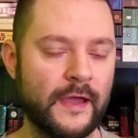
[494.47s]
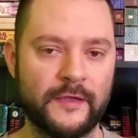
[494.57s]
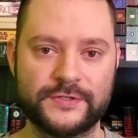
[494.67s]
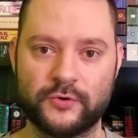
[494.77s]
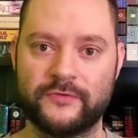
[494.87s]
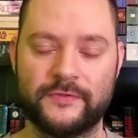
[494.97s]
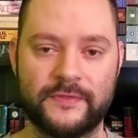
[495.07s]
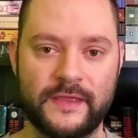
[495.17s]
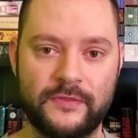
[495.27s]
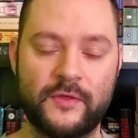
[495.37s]
Uh, sort of
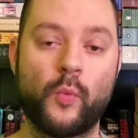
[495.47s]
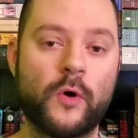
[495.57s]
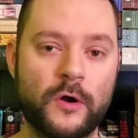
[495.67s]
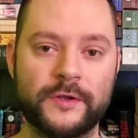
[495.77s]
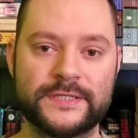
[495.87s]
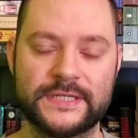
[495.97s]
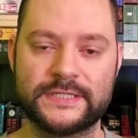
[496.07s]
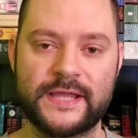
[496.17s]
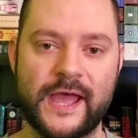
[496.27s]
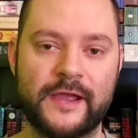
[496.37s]
the, the world is at
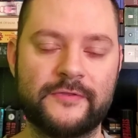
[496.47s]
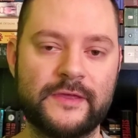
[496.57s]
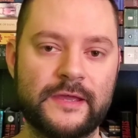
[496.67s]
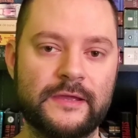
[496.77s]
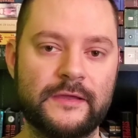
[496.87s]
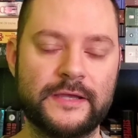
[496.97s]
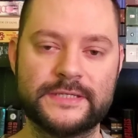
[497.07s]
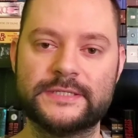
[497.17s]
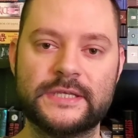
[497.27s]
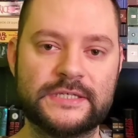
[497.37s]
stake, the
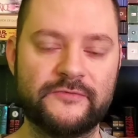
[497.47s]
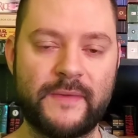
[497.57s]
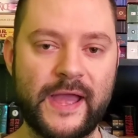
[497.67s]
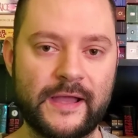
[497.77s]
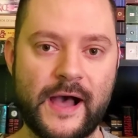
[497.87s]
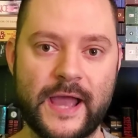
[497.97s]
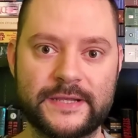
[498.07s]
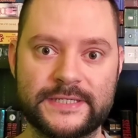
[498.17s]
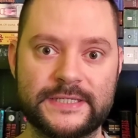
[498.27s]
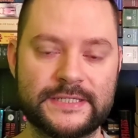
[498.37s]
existence of mankind
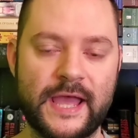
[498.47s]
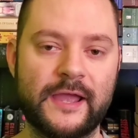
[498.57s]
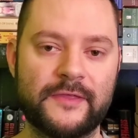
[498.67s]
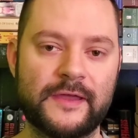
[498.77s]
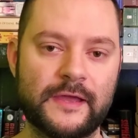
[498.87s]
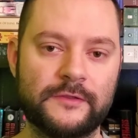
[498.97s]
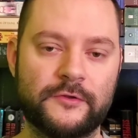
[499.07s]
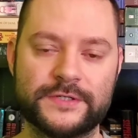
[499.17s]
is at stake at the end.